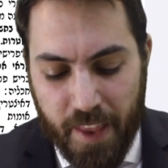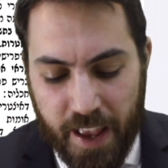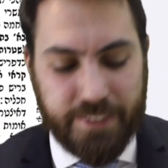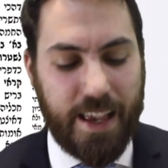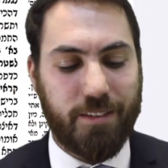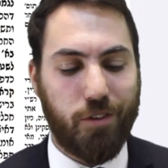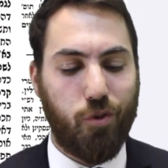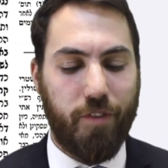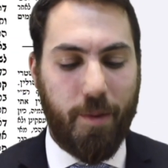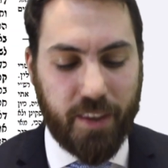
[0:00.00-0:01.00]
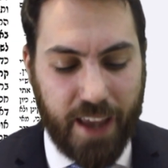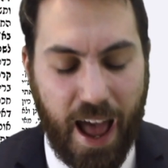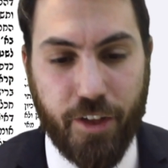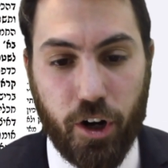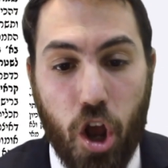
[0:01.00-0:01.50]
It says the two of them
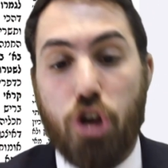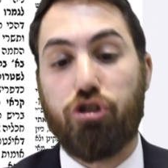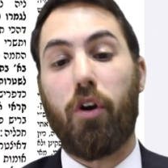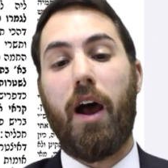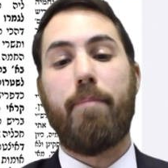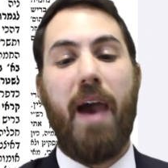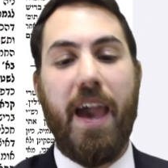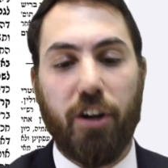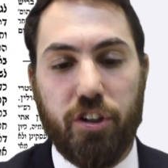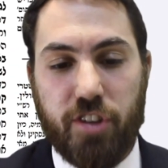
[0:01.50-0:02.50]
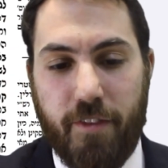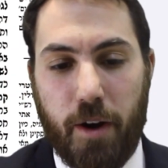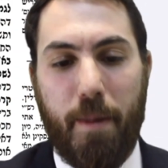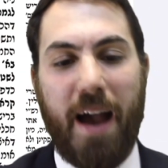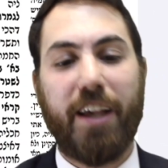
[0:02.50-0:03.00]
together. So Rameir Savar
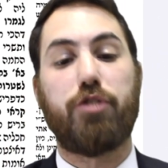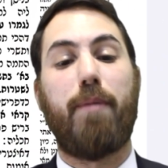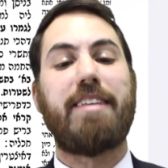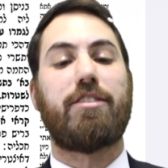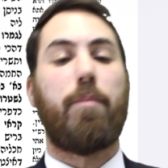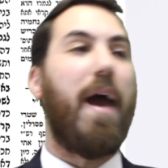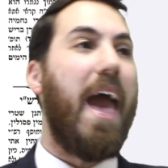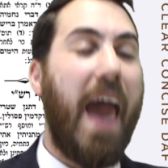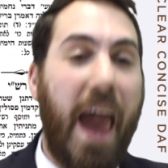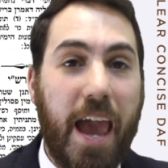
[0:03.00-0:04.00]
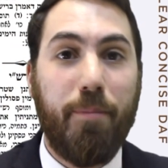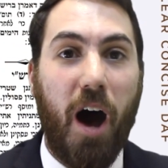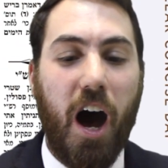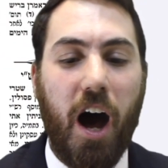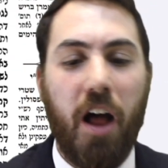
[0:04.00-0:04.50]
Makish Meiser
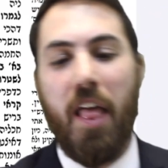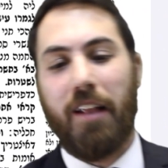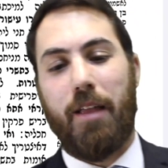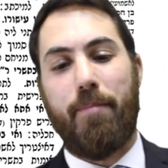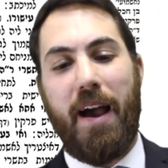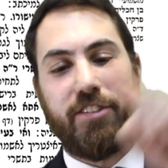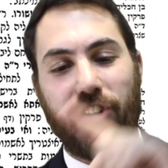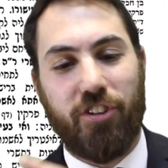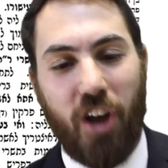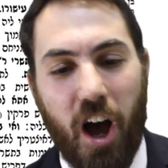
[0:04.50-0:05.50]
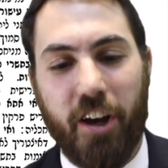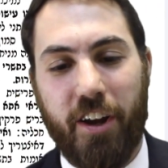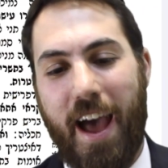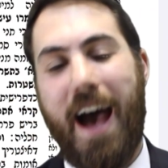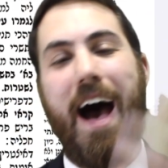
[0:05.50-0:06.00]
Behema, le Meiser
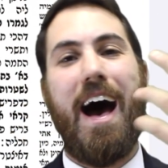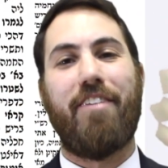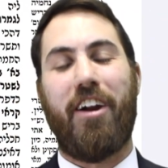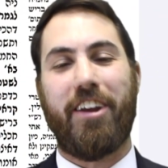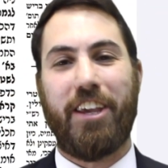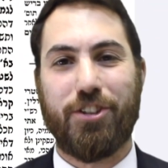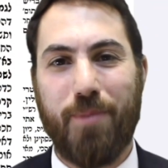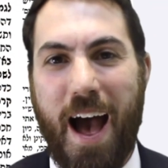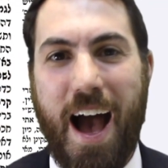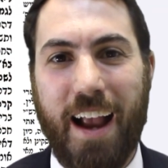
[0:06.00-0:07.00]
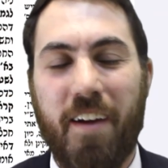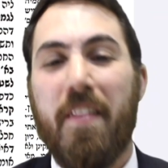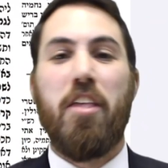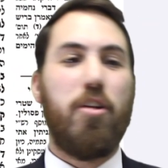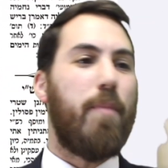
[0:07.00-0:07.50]
Dagon. Ah, very gishmak.
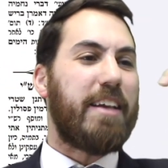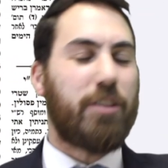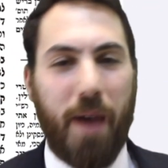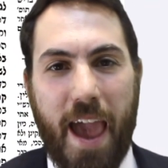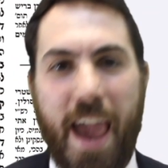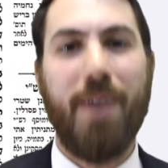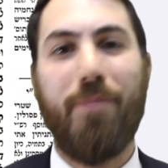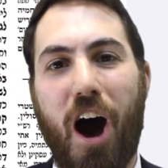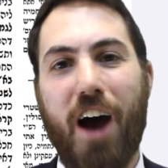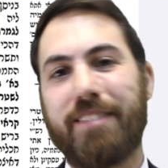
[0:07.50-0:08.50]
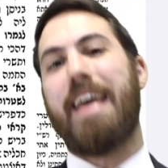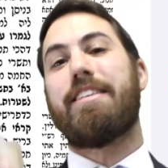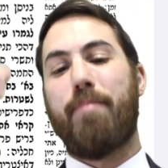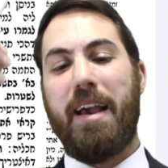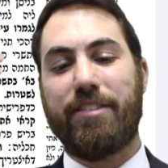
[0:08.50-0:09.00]
The Meiser Behema is like
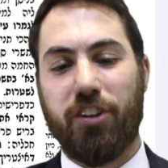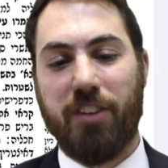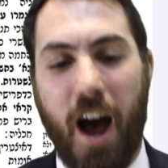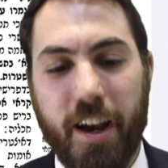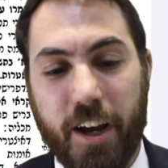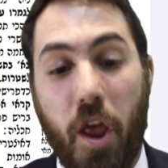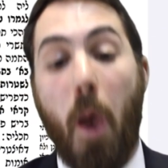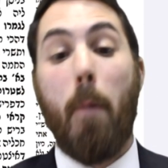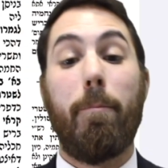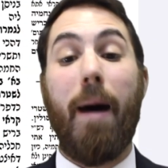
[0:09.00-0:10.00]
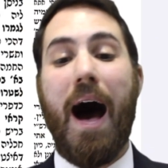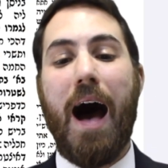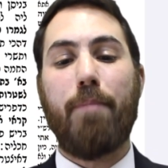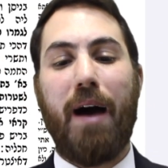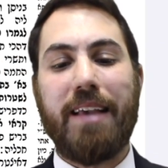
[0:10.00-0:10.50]
the Meiser Dagon.
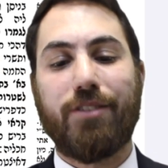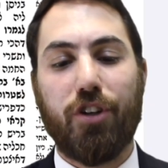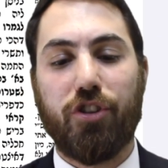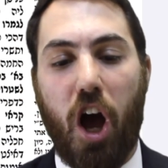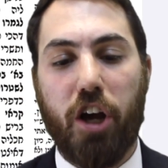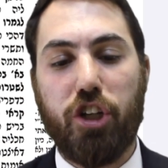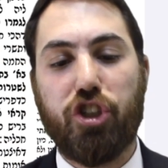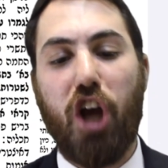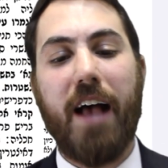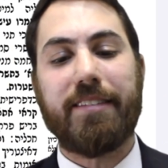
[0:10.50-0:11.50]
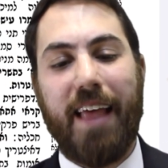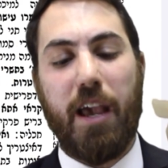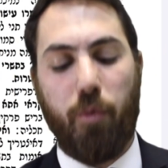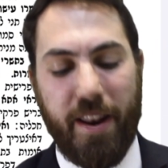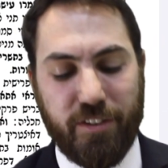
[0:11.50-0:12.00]
Ma Meiser Dagon John
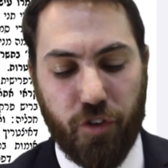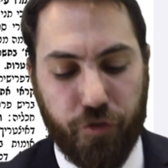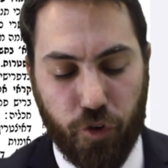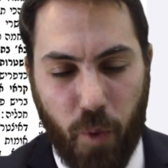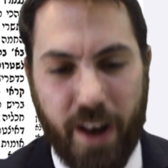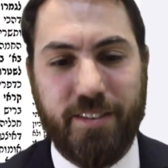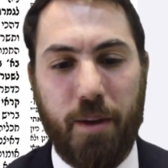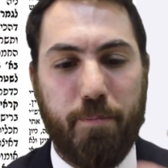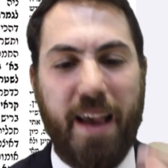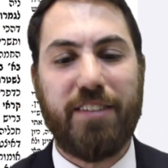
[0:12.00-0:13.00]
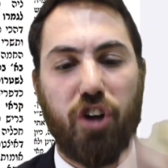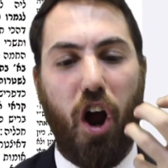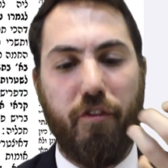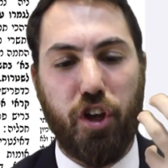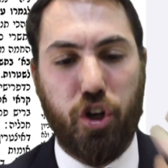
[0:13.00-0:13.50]
like when is the when is the meiser
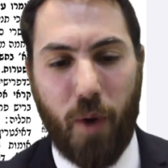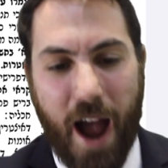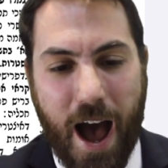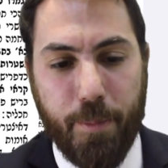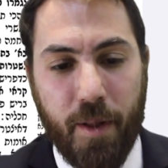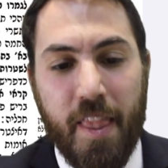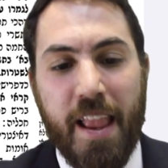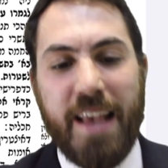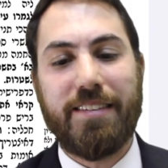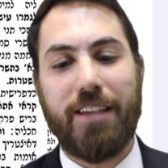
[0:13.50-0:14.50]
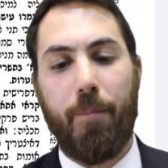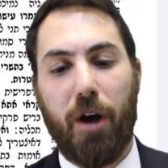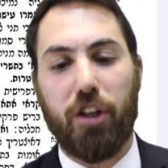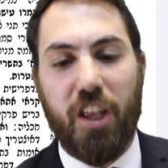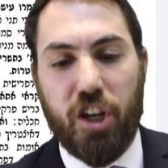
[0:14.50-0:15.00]
of the crab is
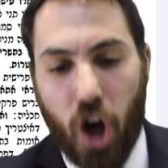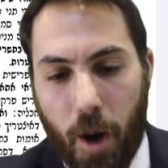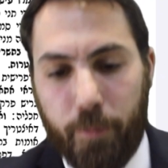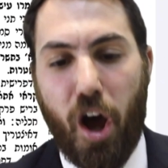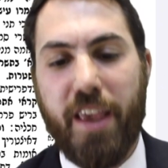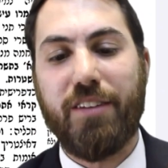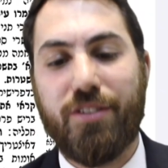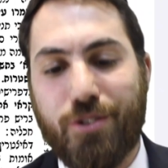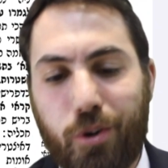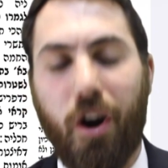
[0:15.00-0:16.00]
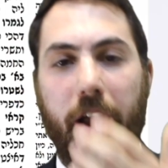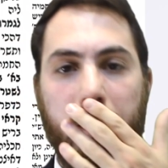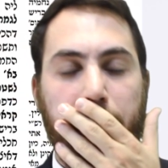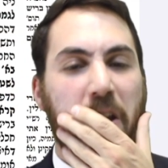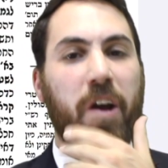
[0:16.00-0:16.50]
samach legamra yisurai.
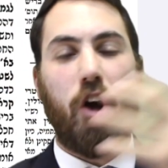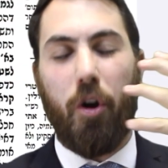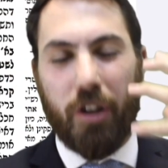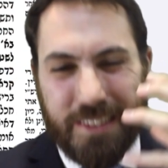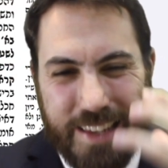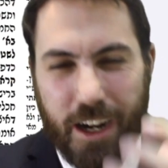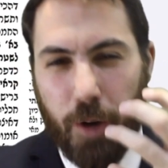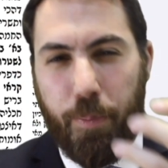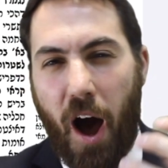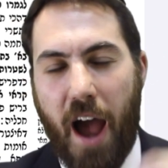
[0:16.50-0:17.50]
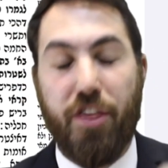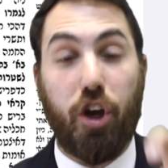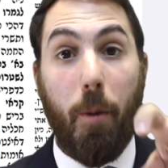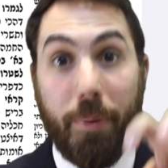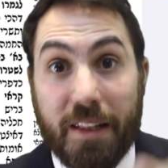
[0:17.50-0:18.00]
Nearby, the
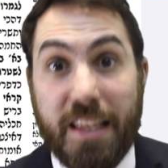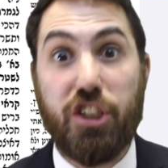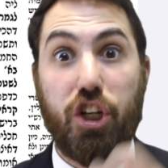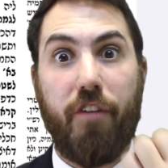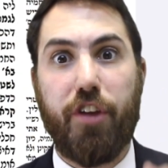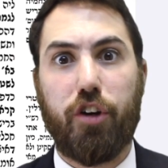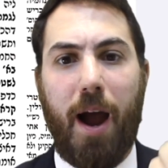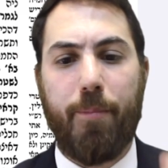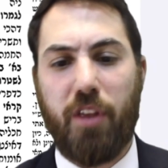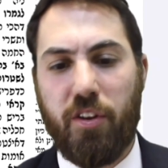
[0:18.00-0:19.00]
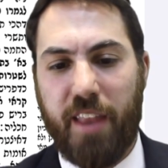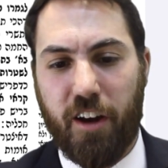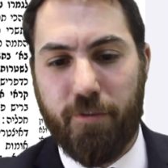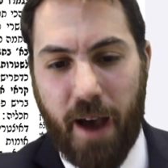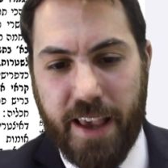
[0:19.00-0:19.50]
completion of the crab is anything
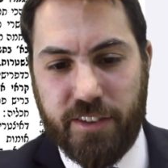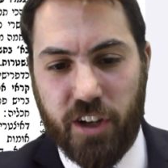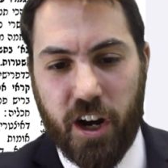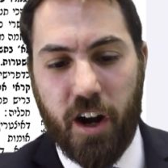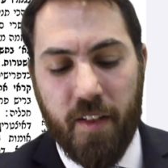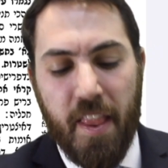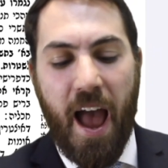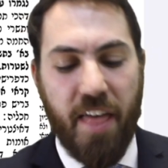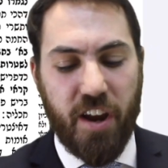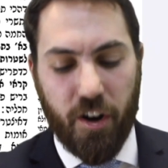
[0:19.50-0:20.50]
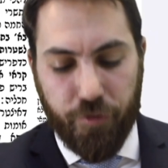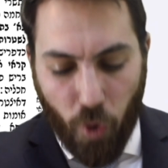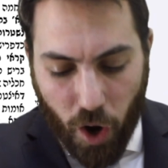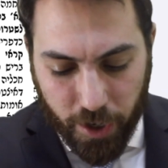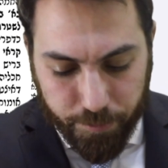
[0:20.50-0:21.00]
of meiser, and
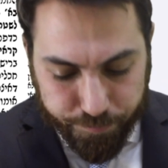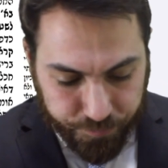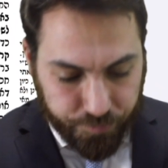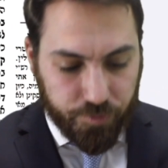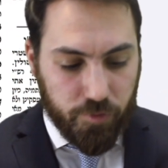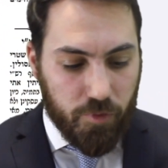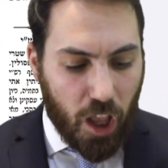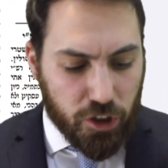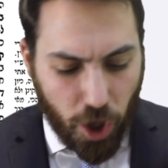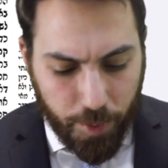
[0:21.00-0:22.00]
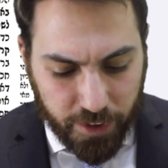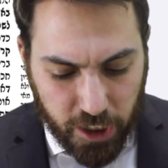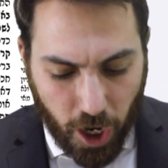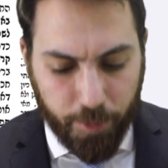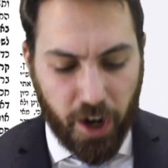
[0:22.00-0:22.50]
therefore. Samach
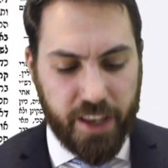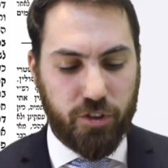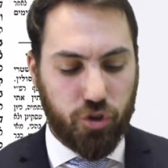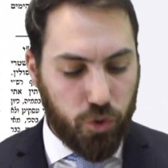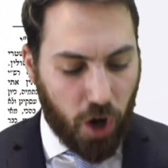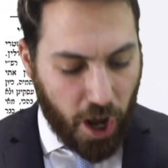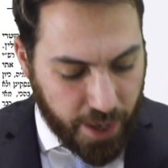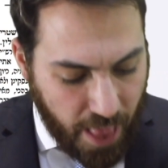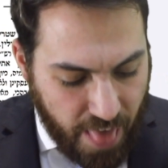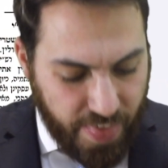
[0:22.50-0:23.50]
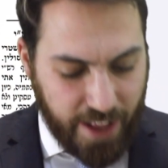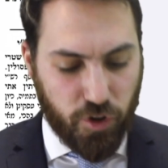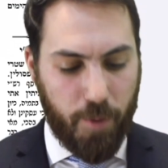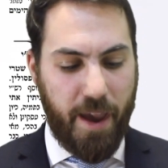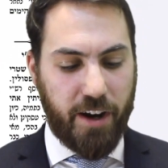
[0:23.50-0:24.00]
Ligamra Yisurai. That's
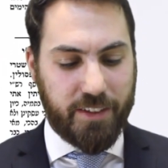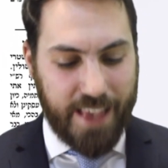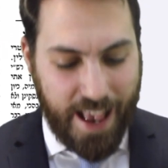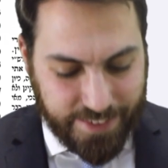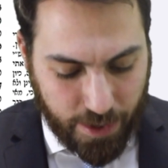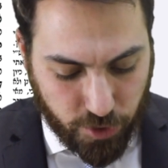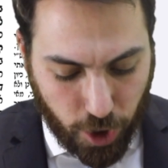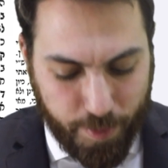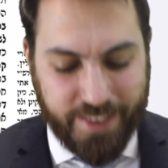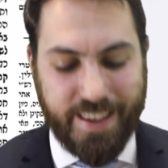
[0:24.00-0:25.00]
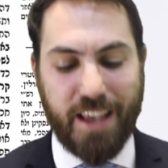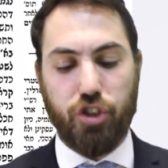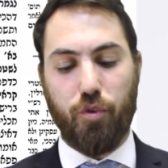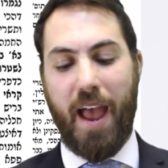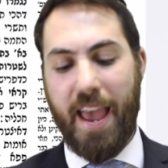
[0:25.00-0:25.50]
what mayor says. That's going to be
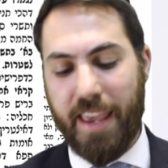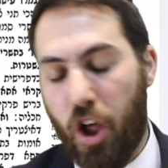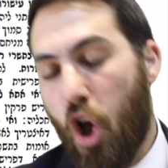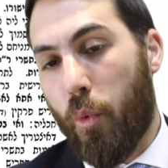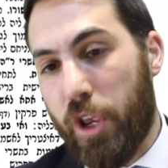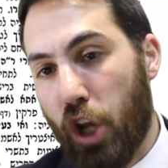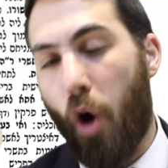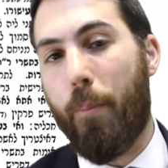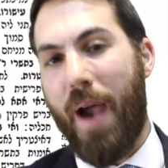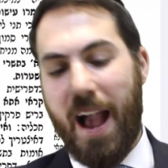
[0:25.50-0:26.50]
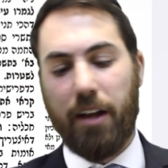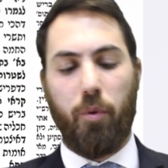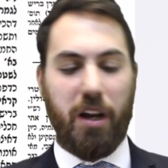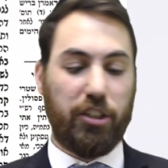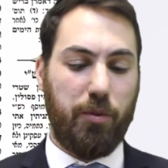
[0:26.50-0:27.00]
Tishrei. We know back,
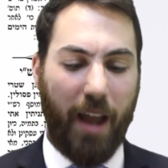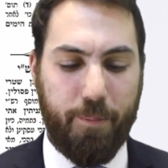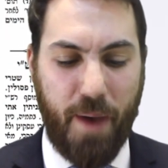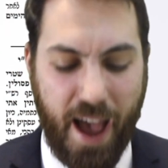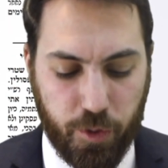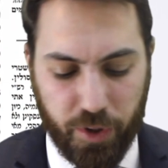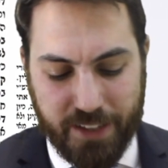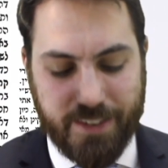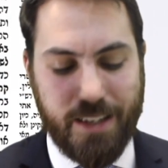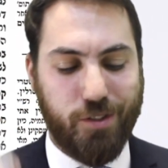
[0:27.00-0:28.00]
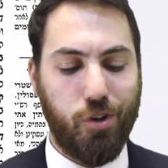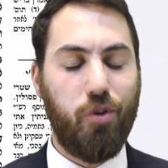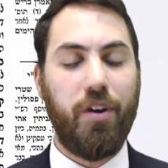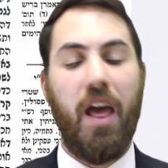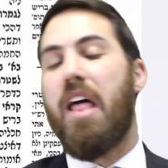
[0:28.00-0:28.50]
we're actually not back. We're going to see
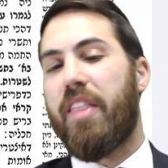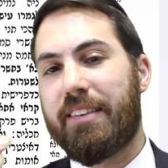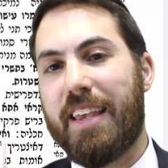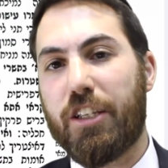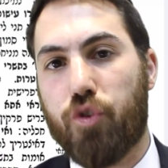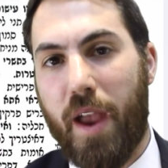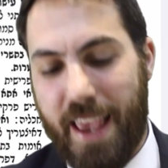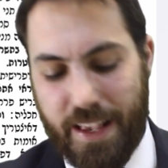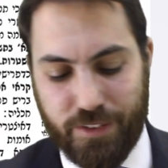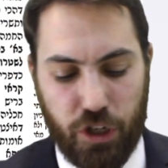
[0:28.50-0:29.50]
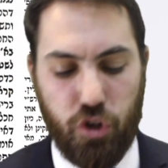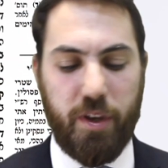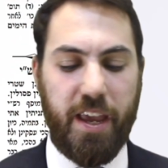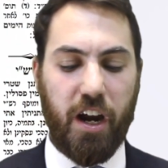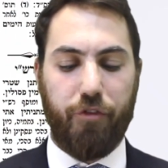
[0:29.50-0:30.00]
soon that Tishrei is the new
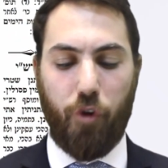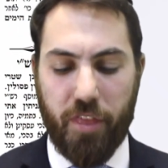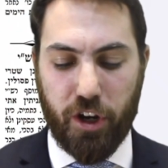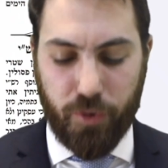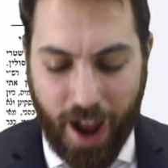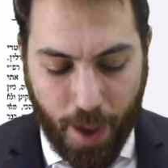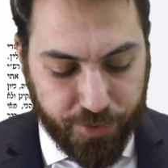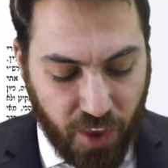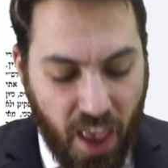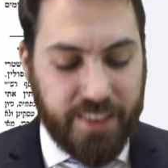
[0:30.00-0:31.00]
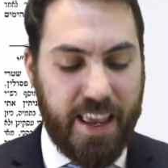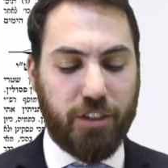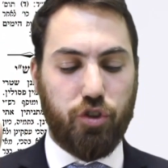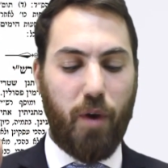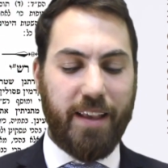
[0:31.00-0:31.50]
year for the crops.
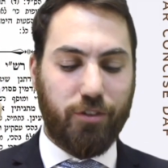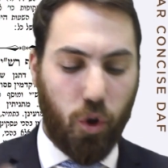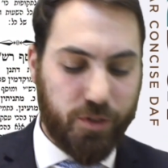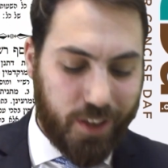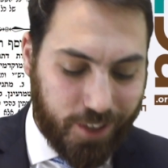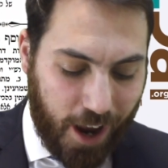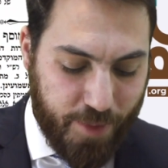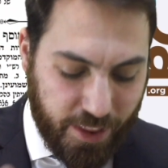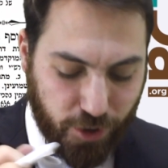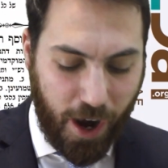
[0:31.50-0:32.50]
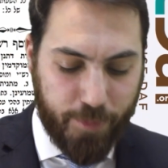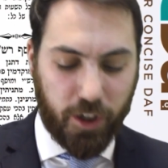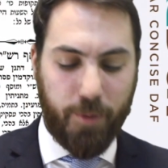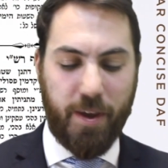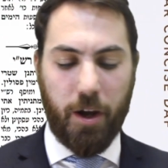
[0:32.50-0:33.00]
Tishrei is close to the time that the crops are
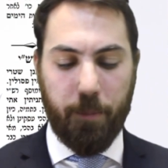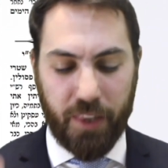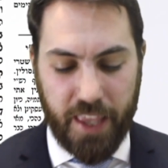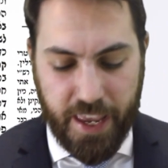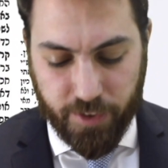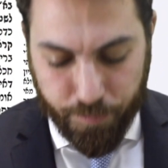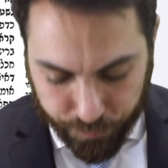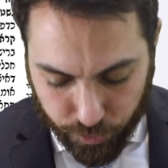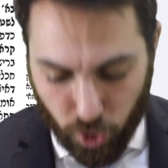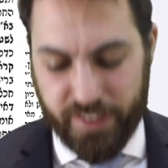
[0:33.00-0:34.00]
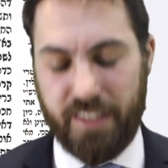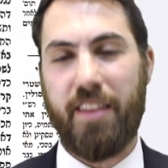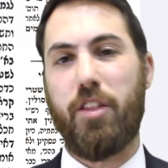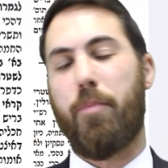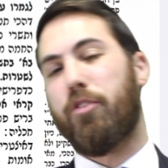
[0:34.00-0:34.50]
going to be complete because it's
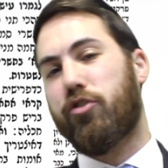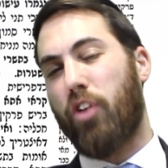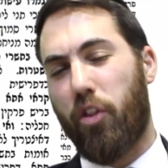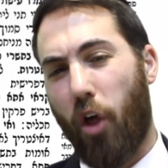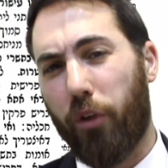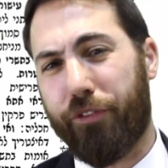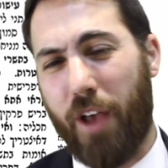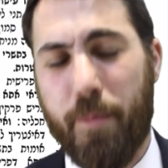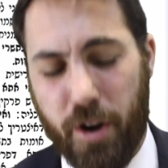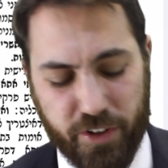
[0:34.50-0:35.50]
in the, the whole summer.